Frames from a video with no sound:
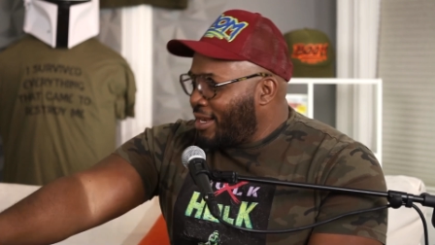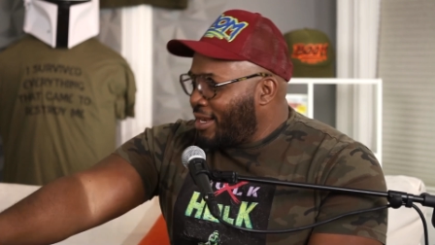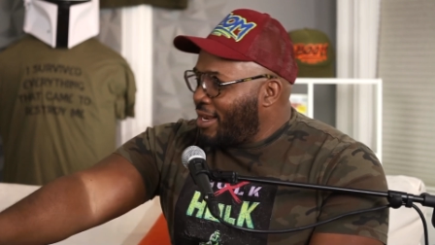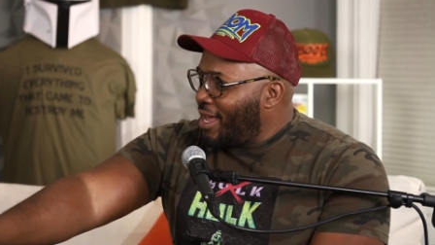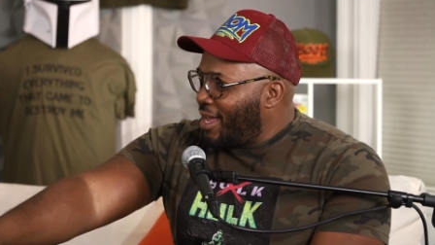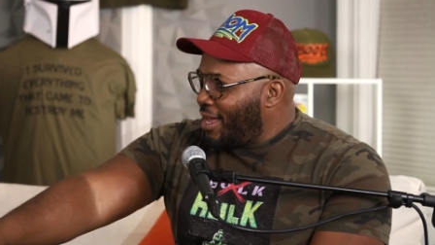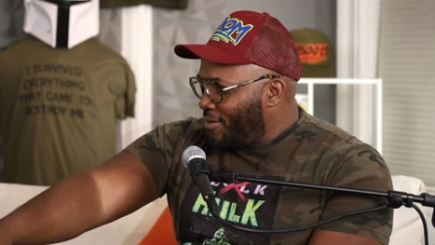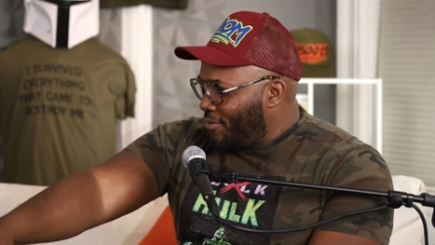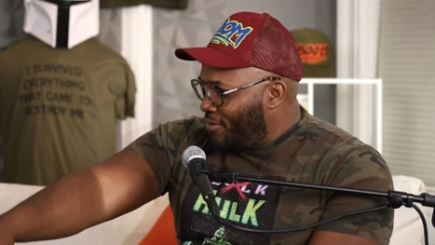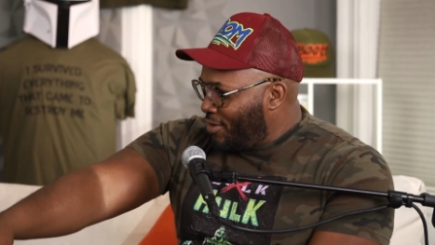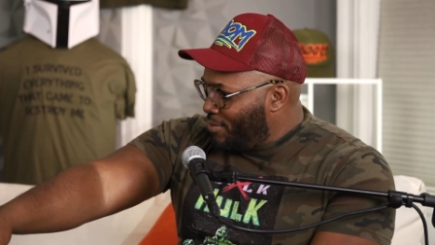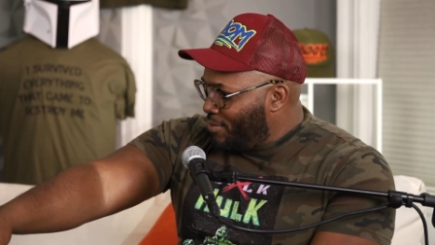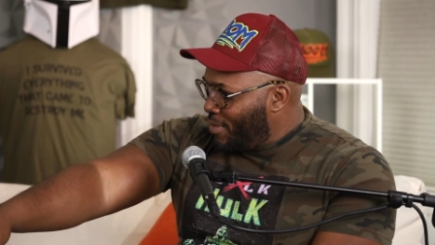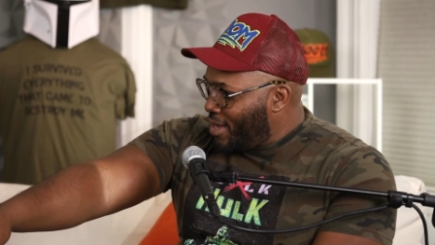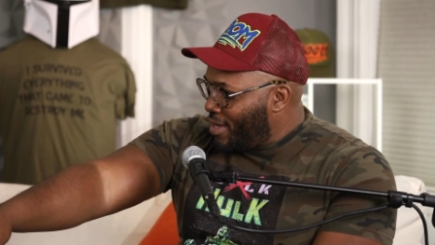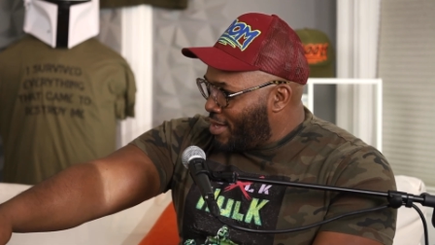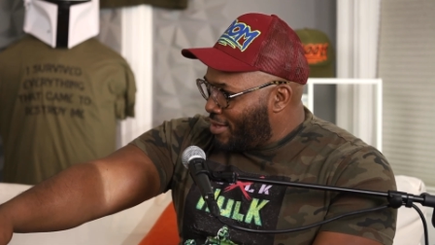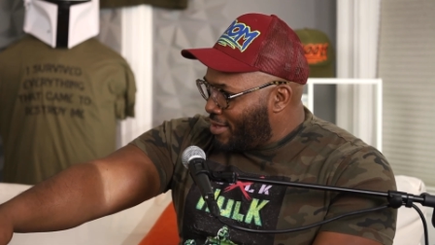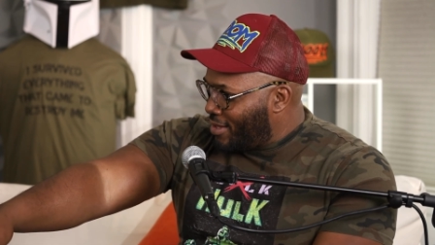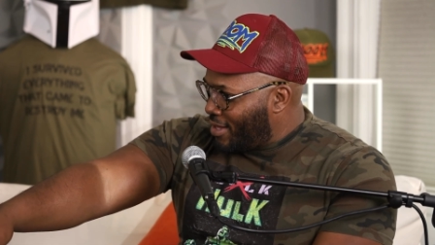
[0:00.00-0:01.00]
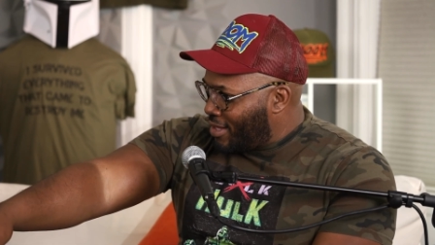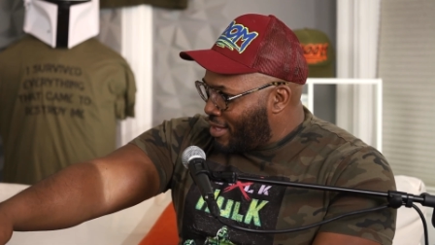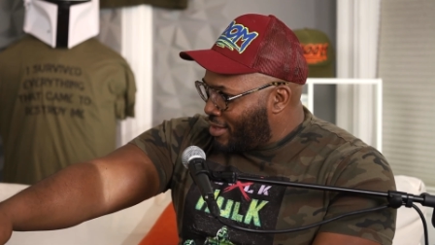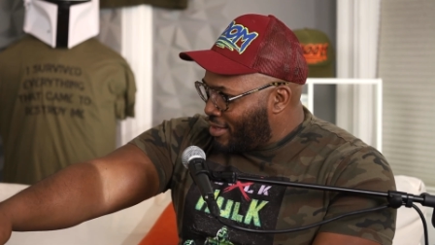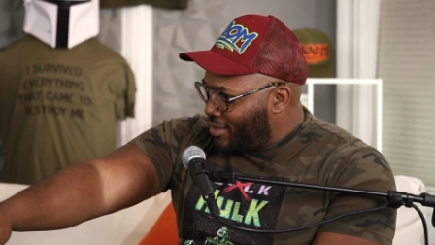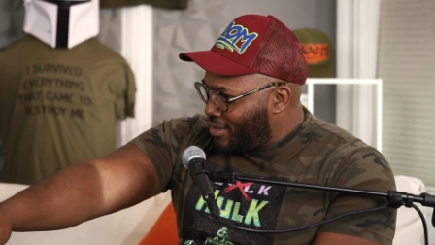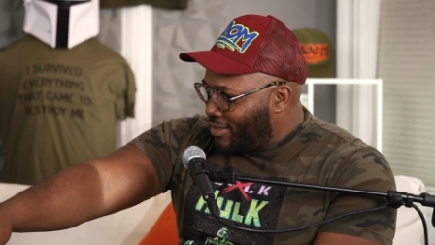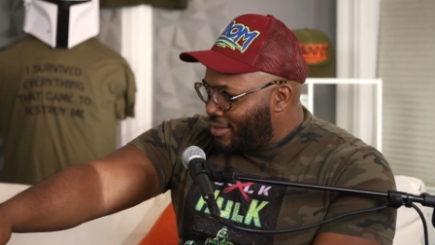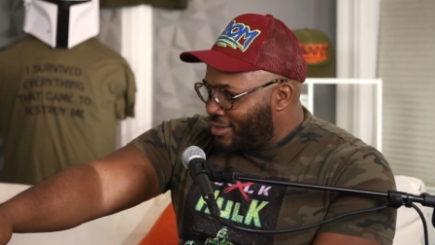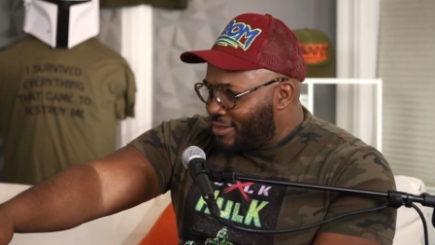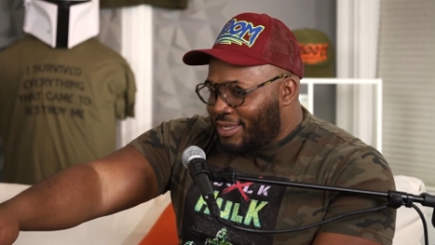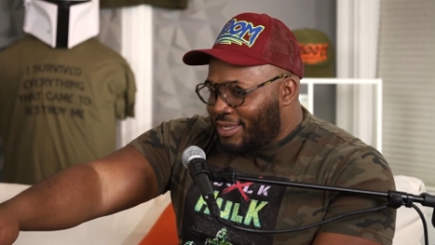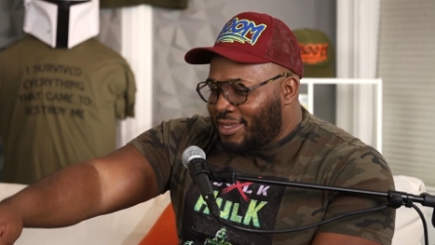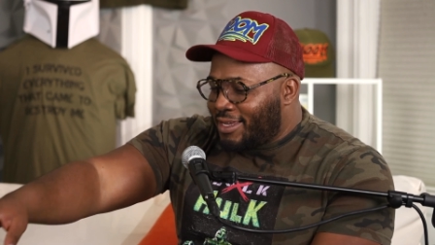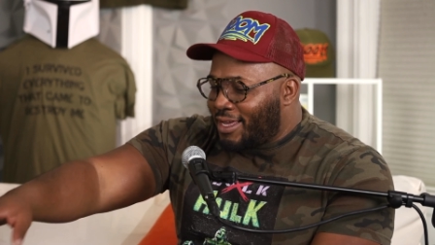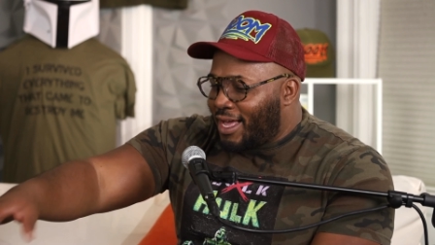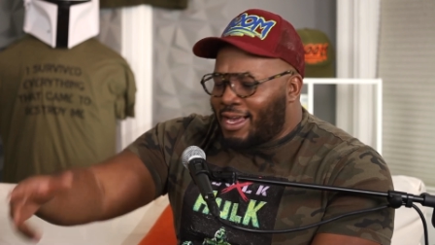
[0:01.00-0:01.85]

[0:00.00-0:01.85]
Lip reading: night we met at the thing.